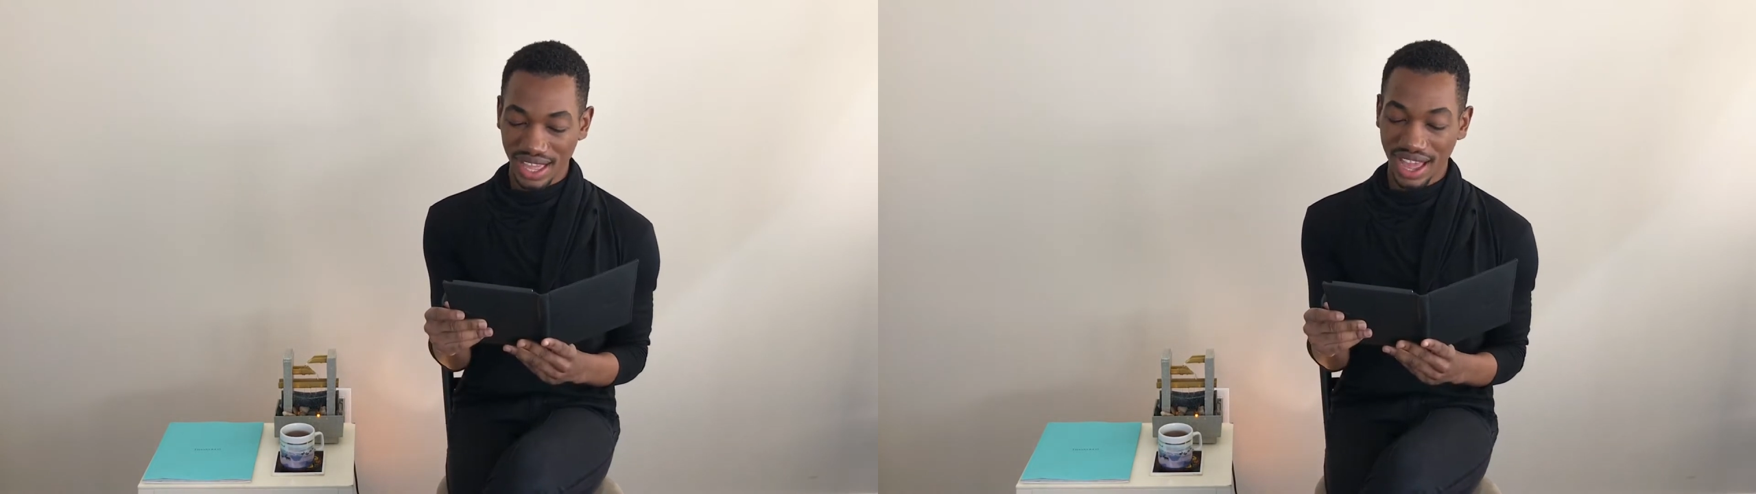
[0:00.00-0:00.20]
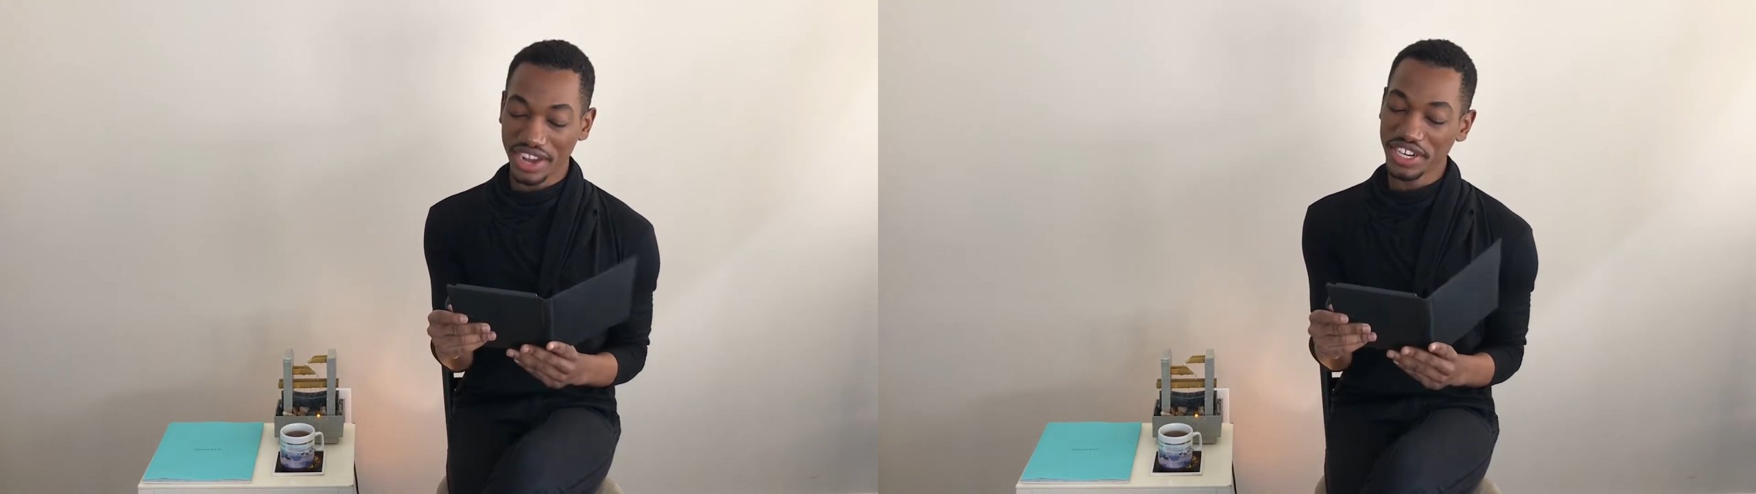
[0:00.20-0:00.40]

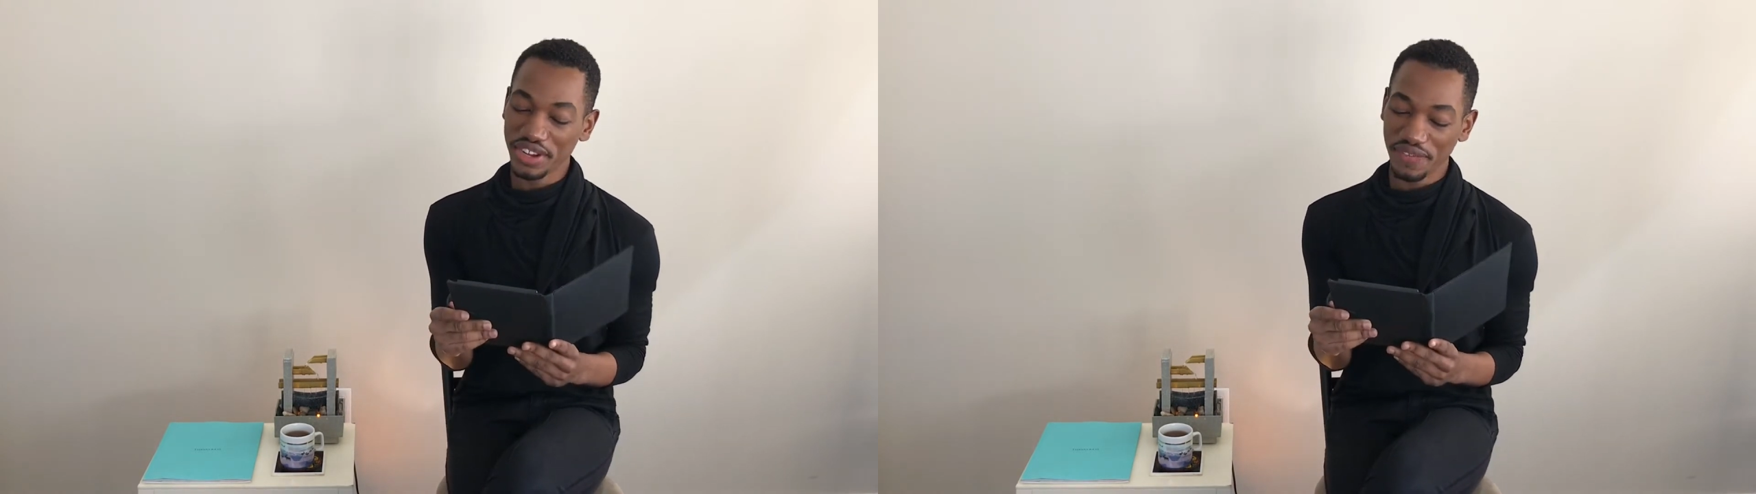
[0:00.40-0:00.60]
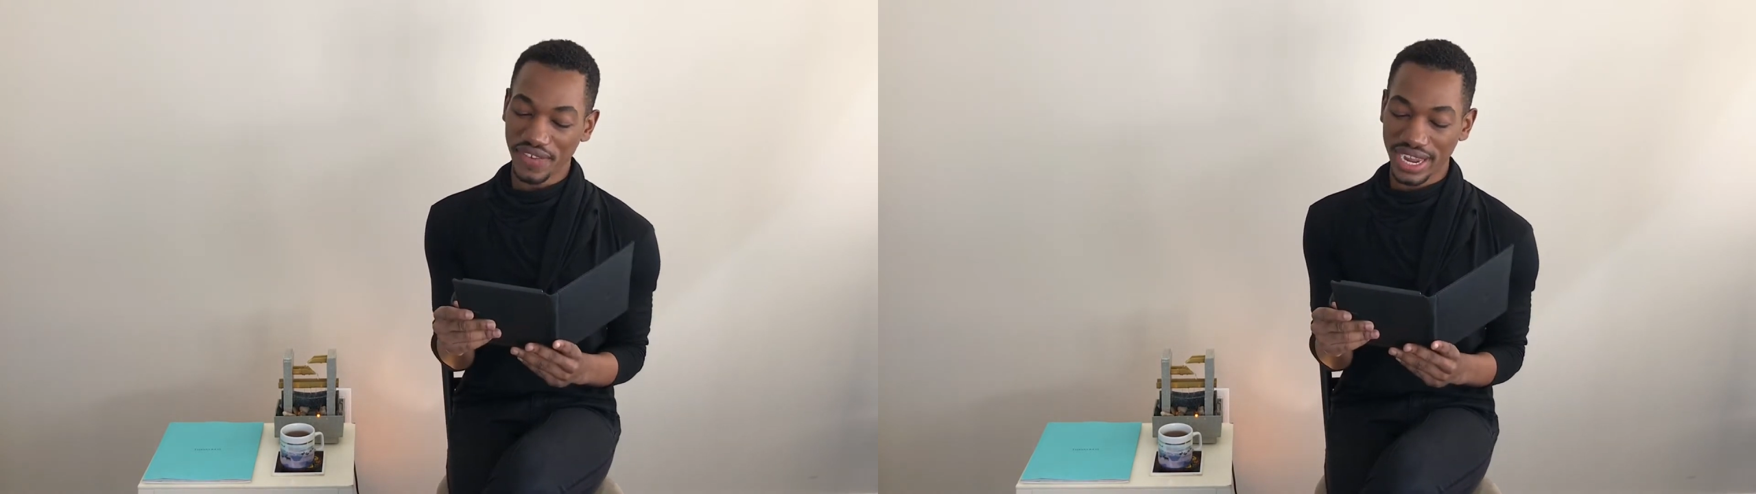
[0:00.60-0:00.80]
How did
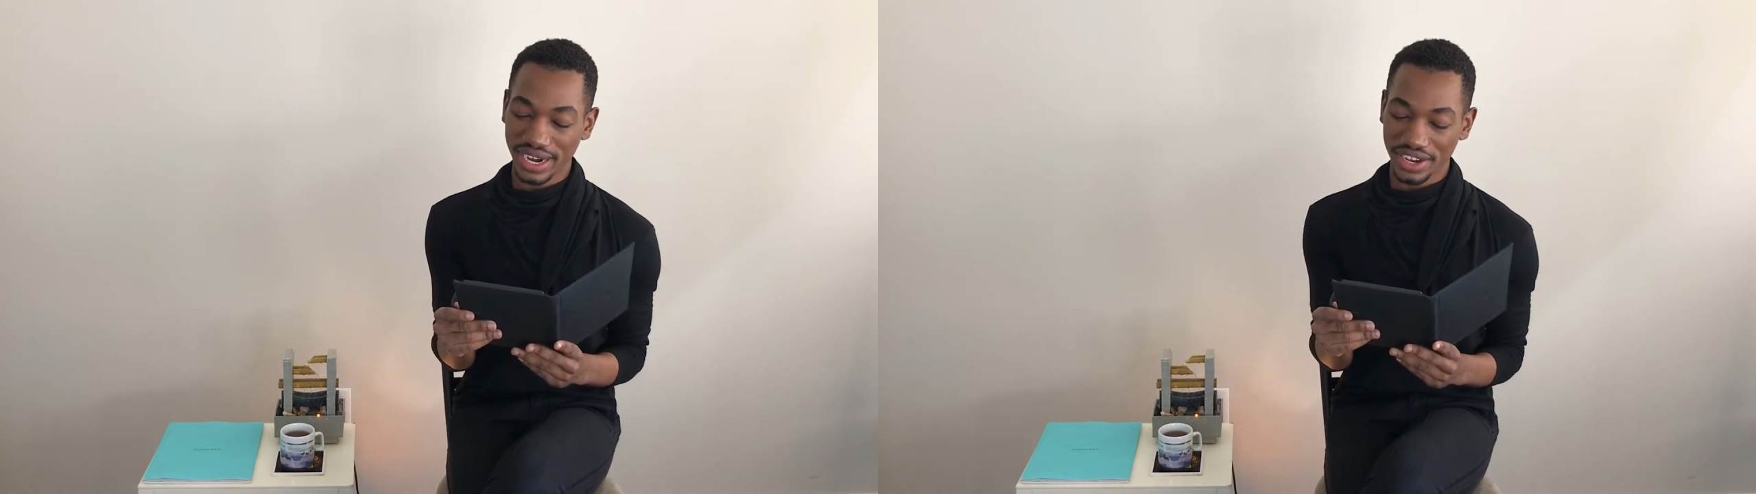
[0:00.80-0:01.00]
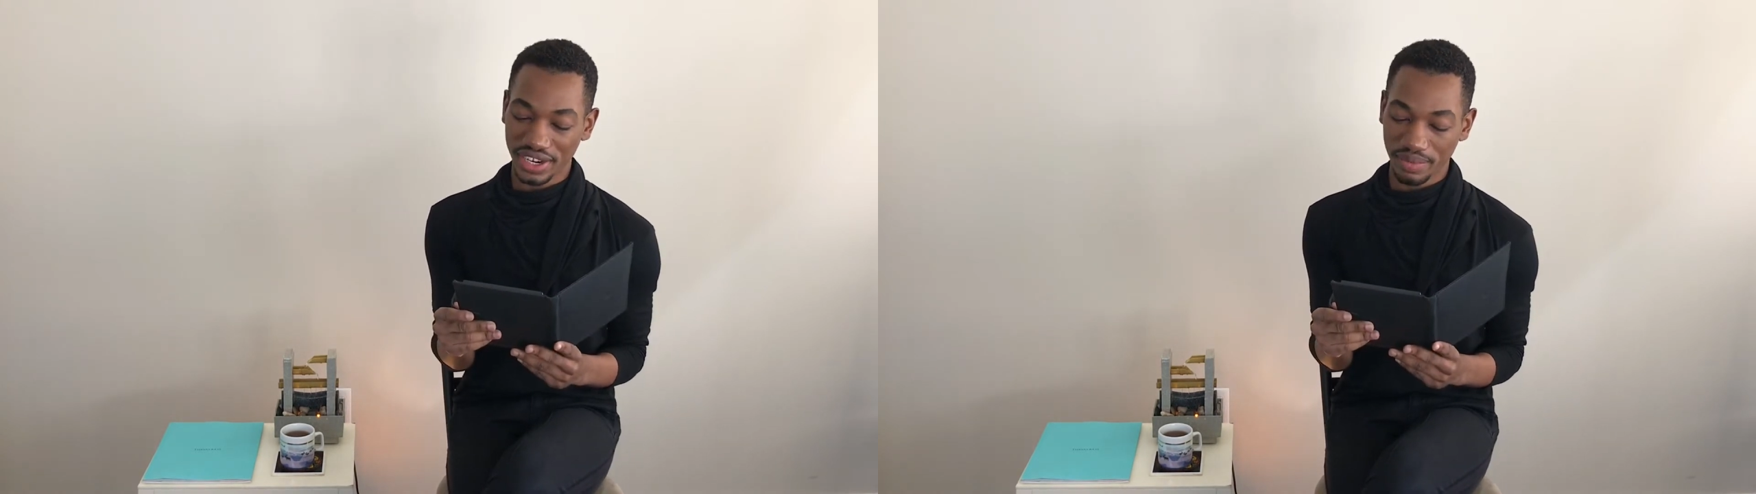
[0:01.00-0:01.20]
you
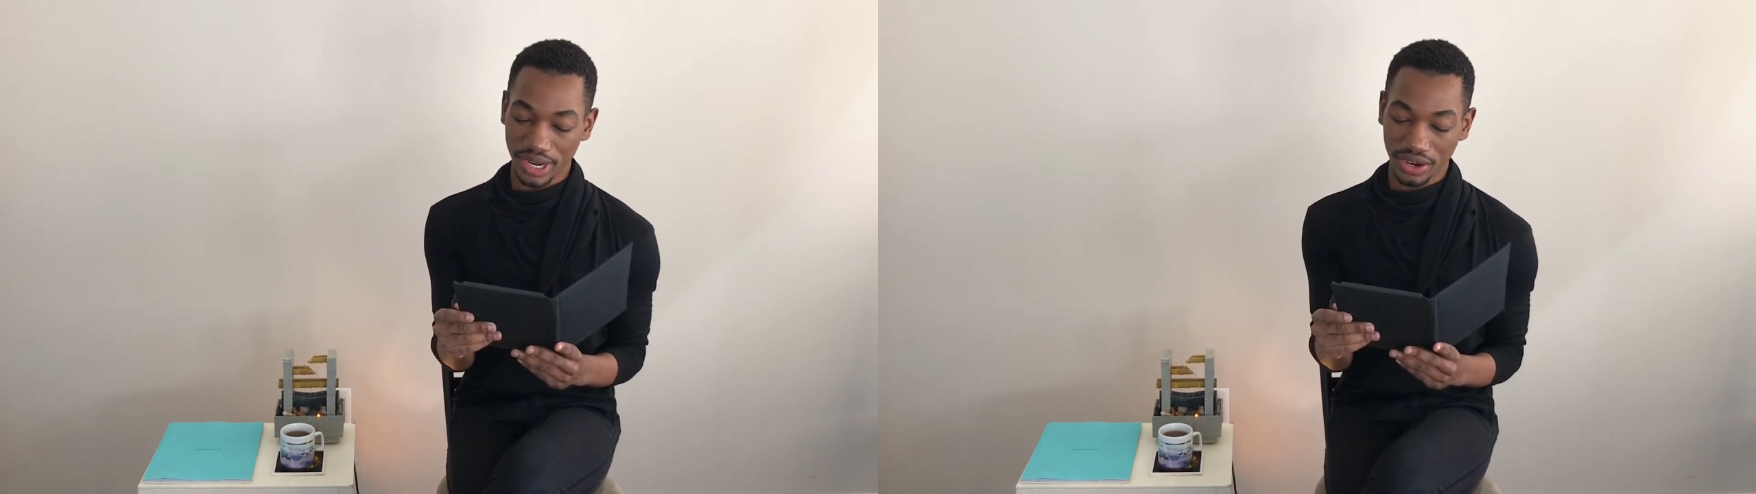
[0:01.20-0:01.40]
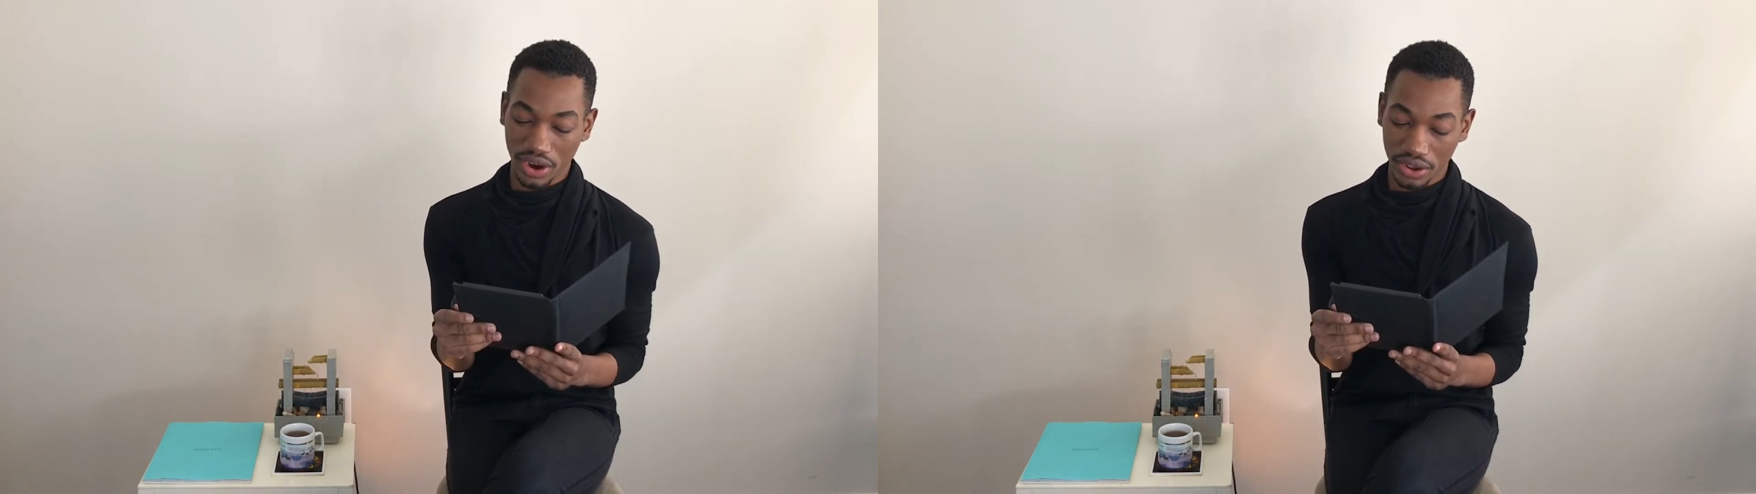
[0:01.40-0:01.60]
find out
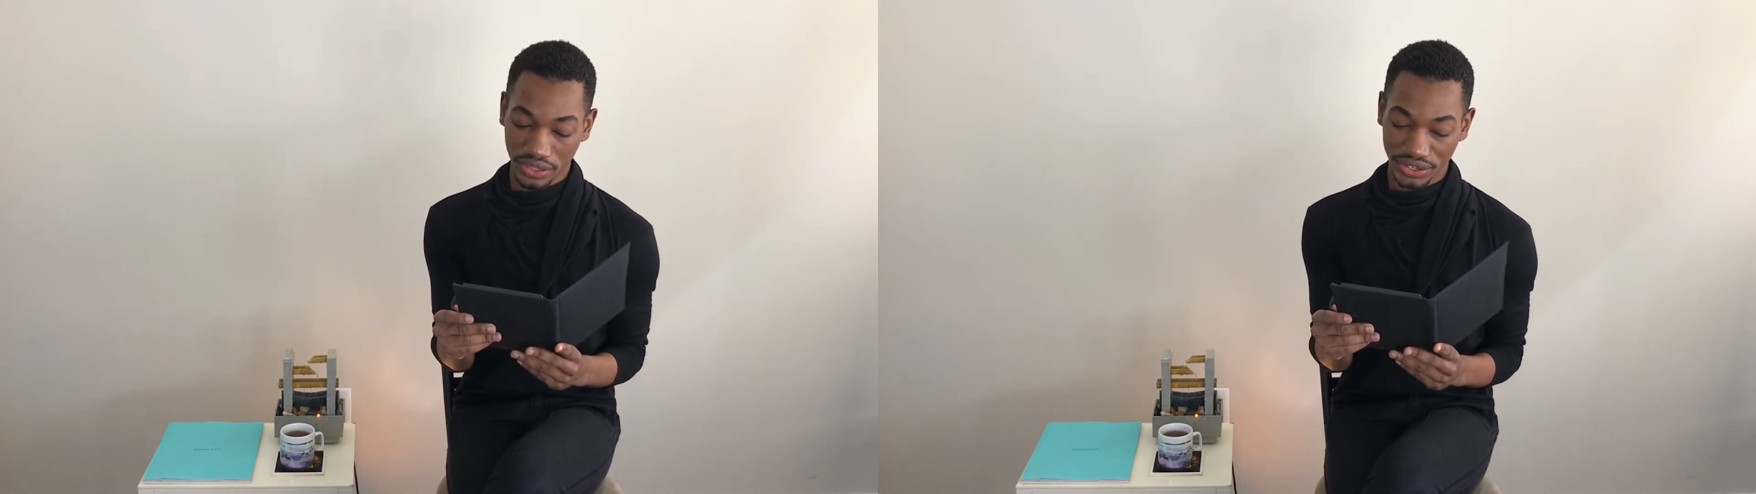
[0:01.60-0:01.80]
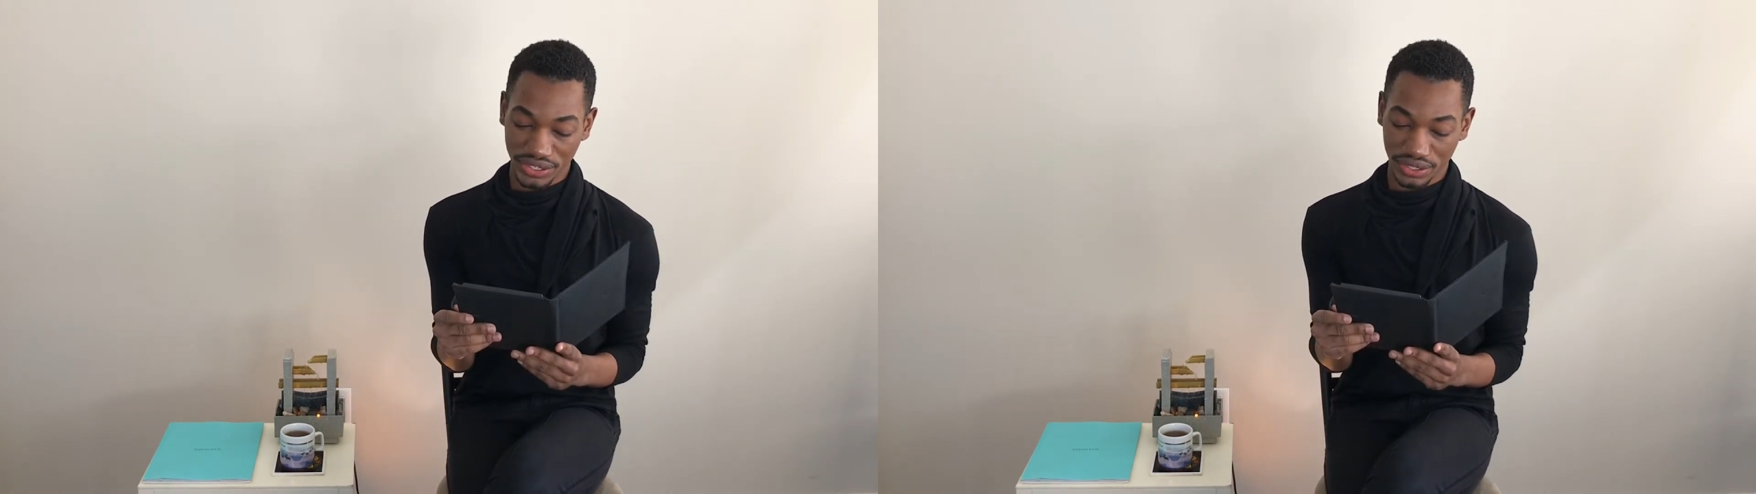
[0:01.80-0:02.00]
about
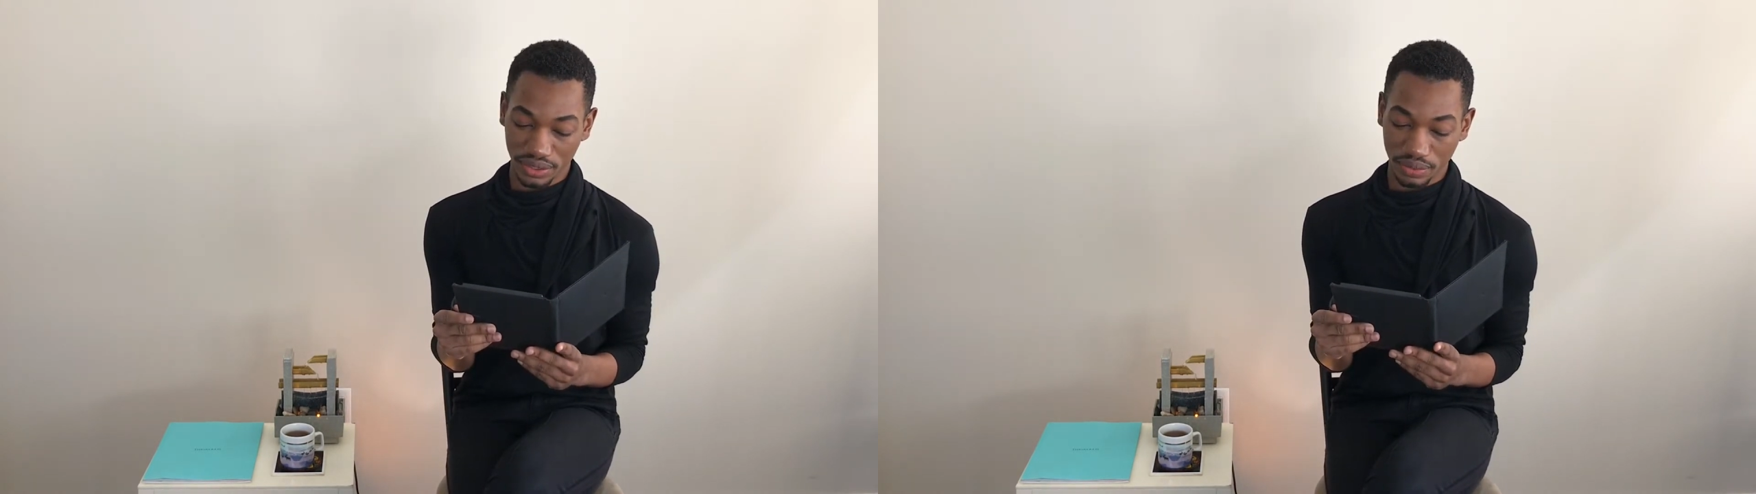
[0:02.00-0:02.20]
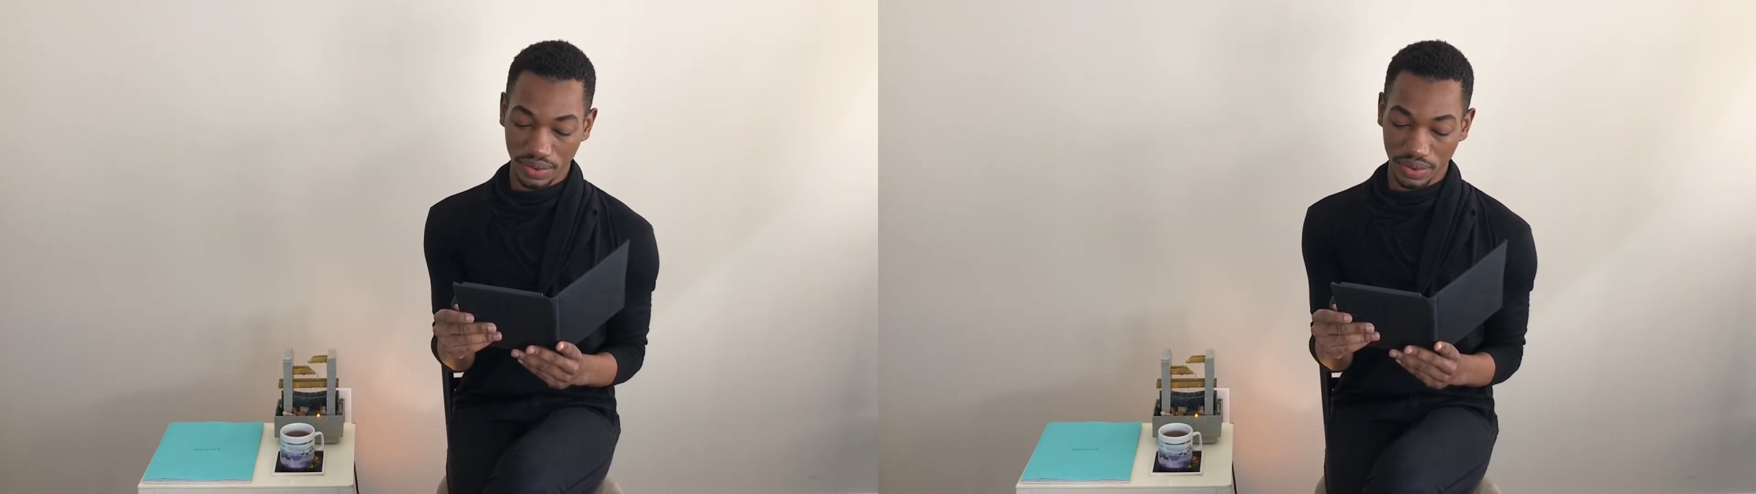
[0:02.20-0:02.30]
AuthorTube?